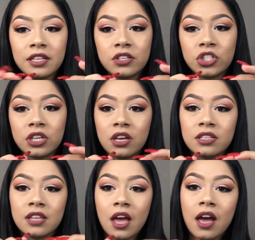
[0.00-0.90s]
It's
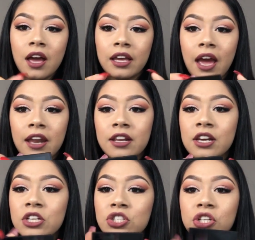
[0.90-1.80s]
just a Canon
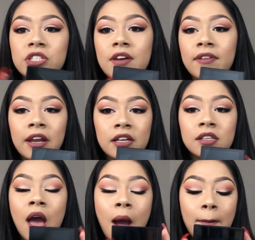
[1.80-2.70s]
G7X
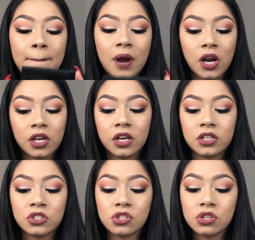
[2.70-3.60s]
Mark
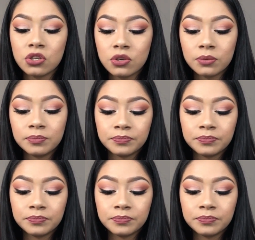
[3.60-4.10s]
II.